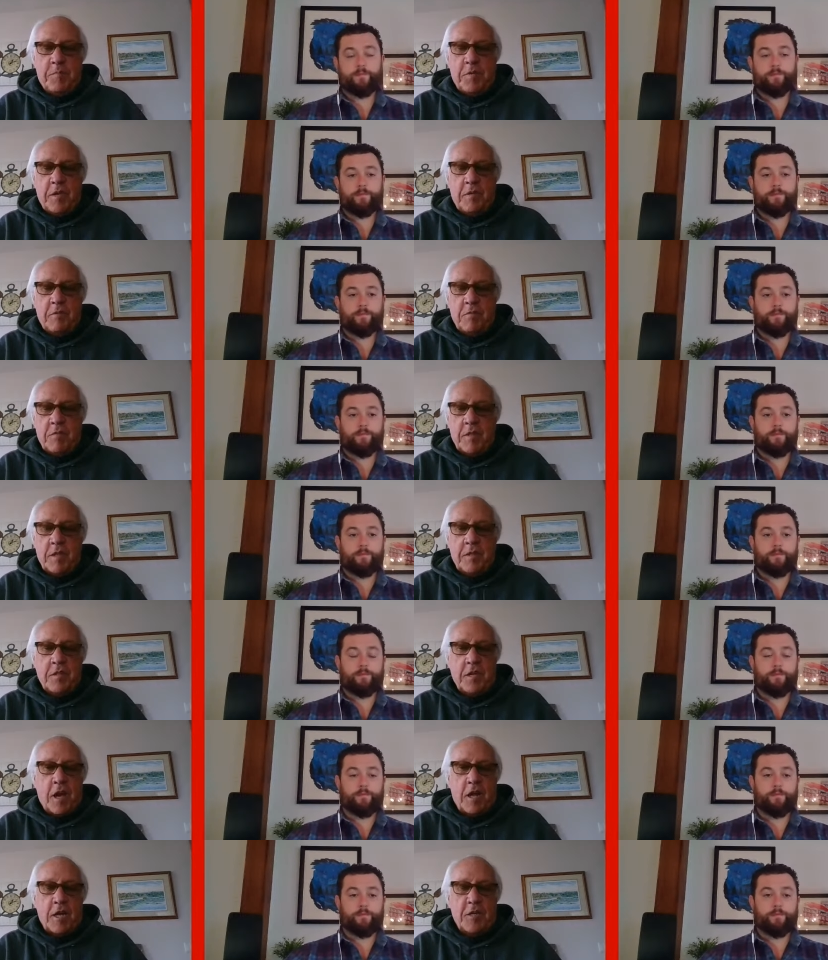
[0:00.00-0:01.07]
Speaker 1: being in
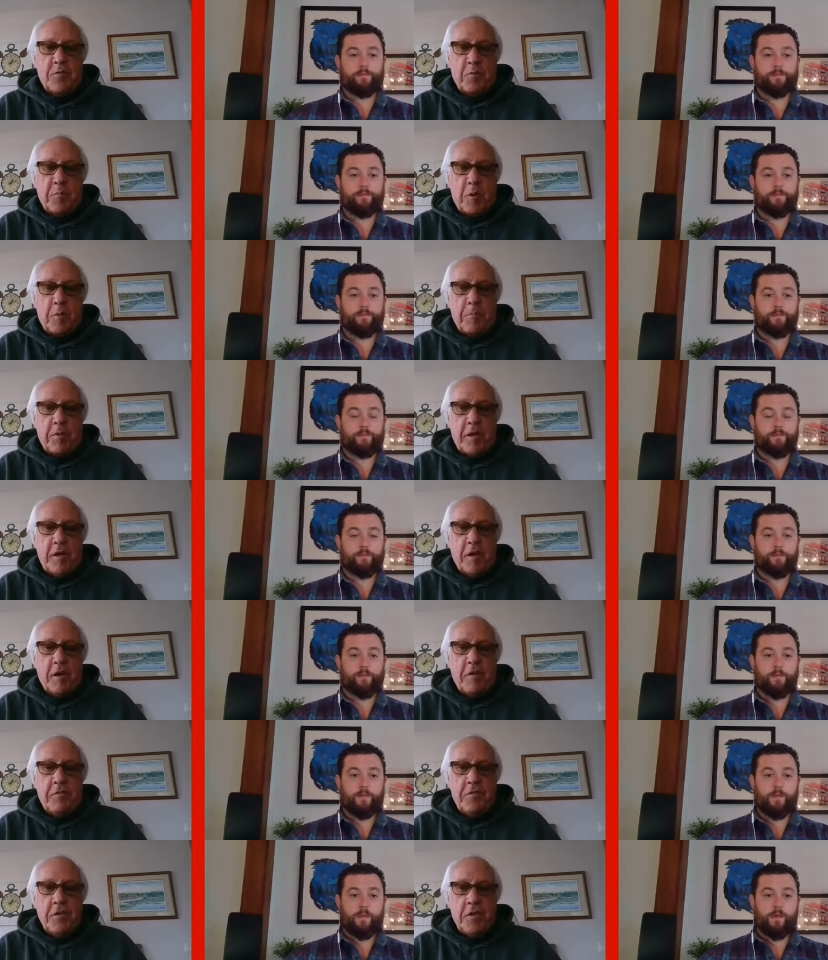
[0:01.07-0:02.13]
the college football
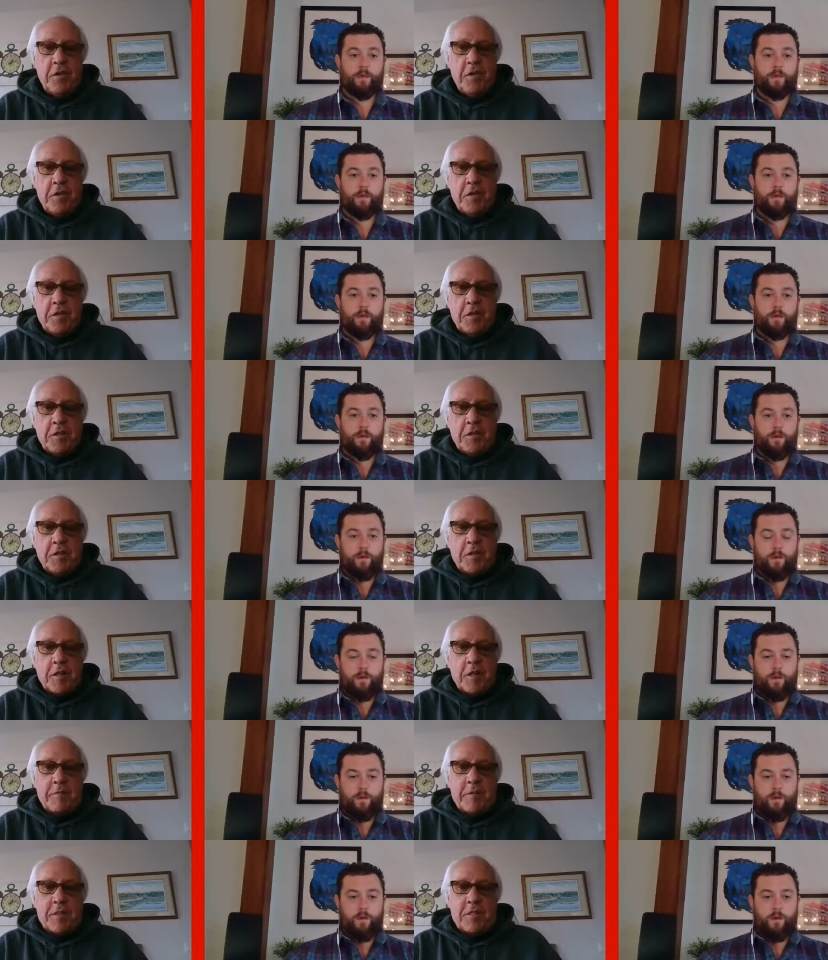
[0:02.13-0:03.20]
playoffs.
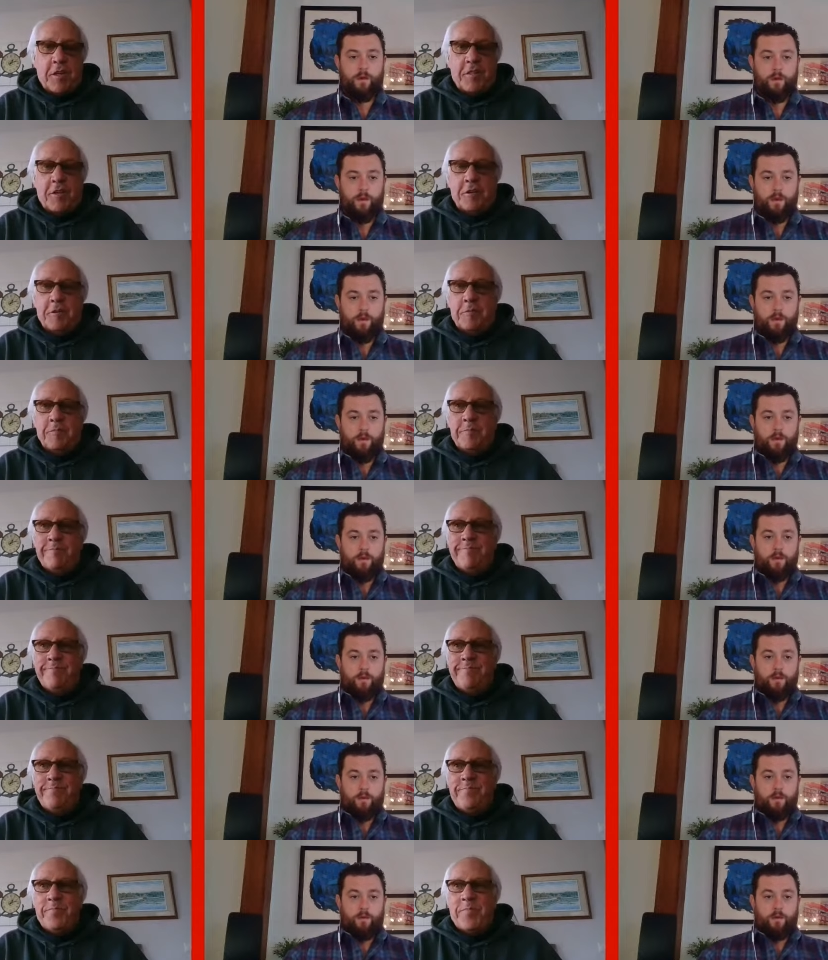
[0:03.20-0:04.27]
I mean, they're
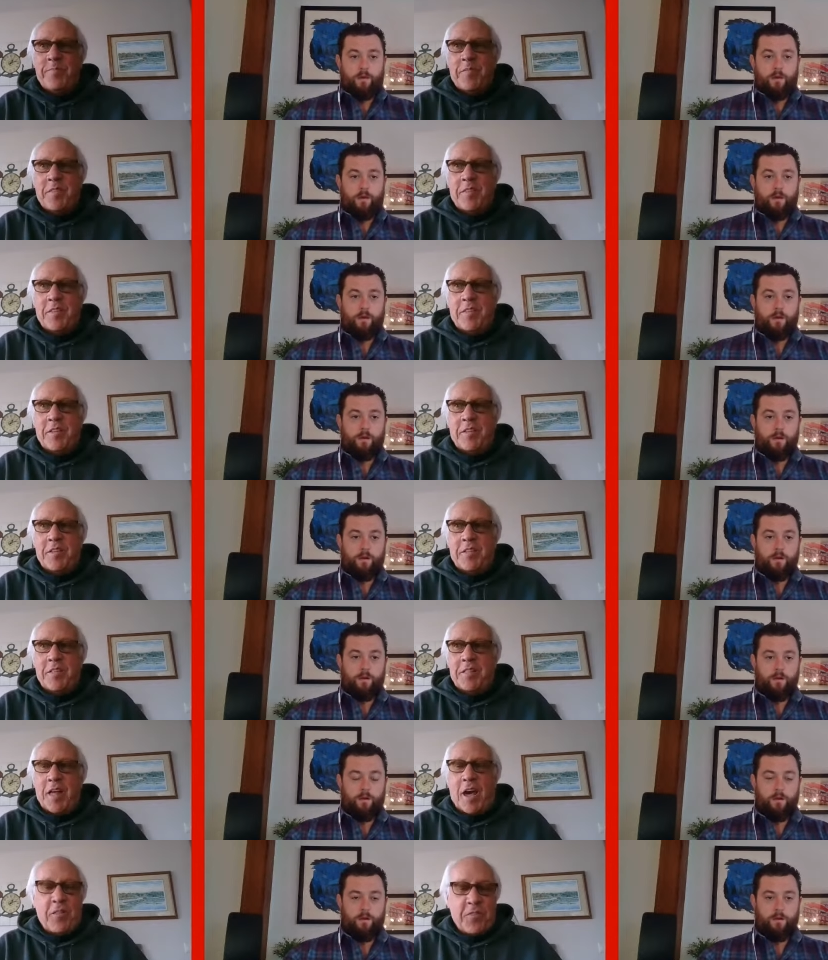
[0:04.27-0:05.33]

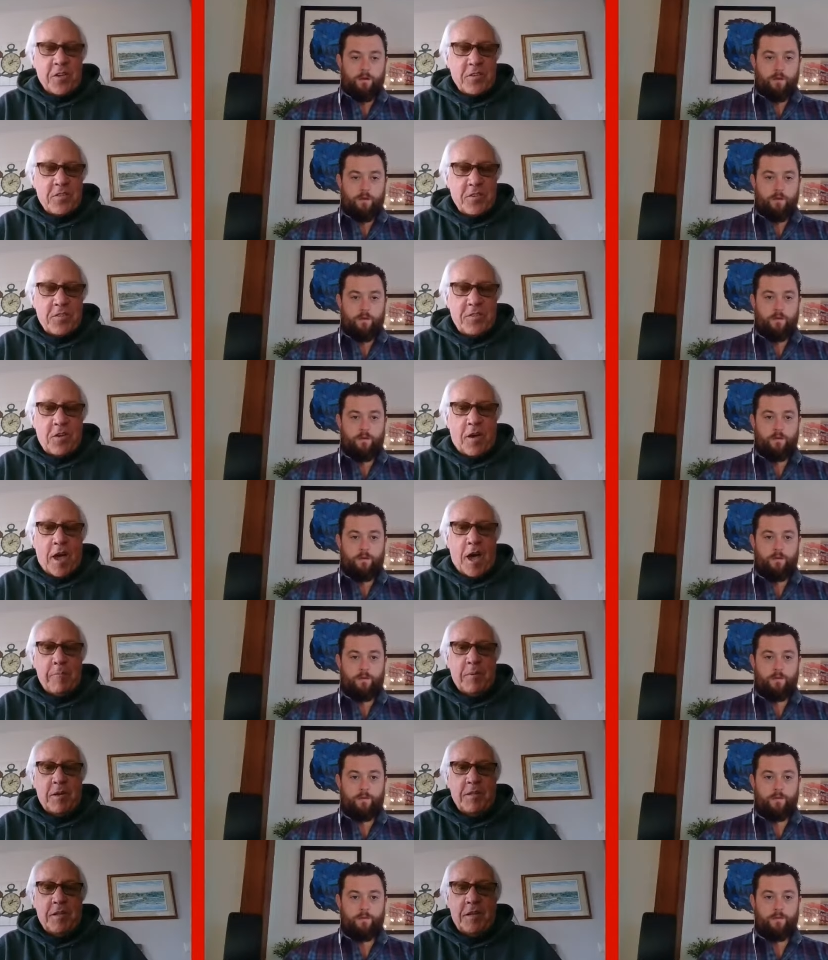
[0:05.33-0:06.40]
a lot of things can still
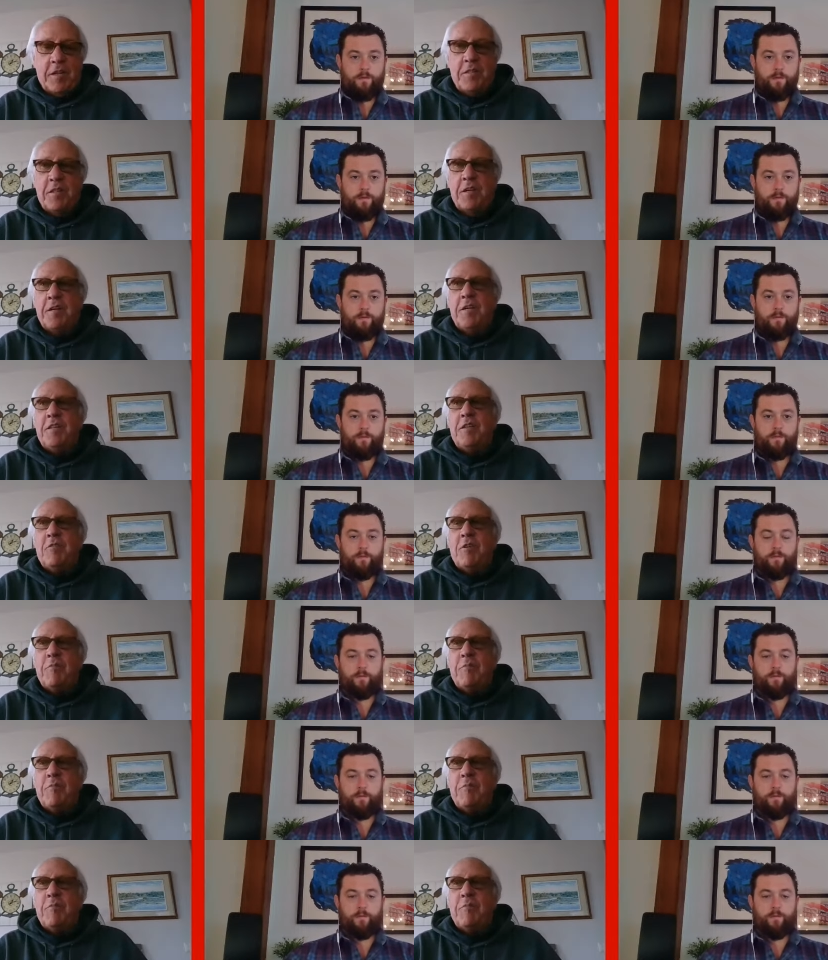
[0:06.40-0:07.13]
happen in the in the in the